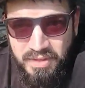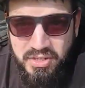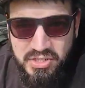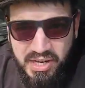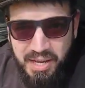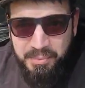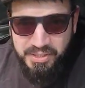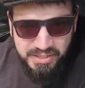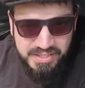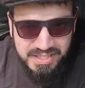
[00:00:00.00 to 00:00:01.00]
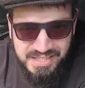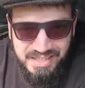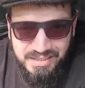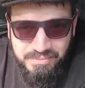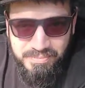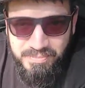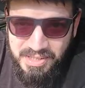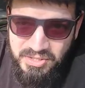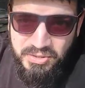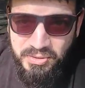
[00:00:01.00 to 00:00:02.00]
use your hammock as a seat.
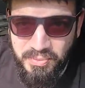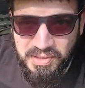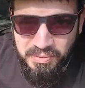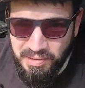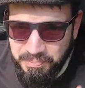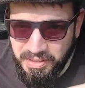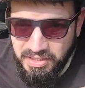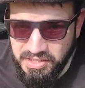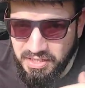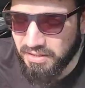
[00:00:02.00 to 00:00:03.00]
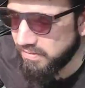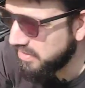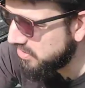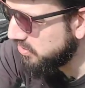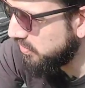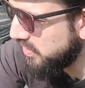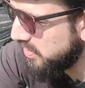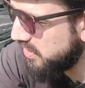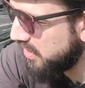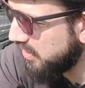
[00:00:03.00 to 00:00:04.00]
Make sure that when you are pitching it, it's
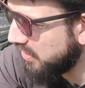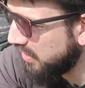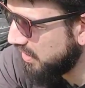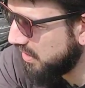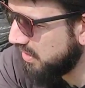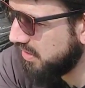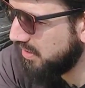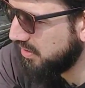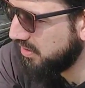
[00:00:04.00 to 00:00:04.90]
always at the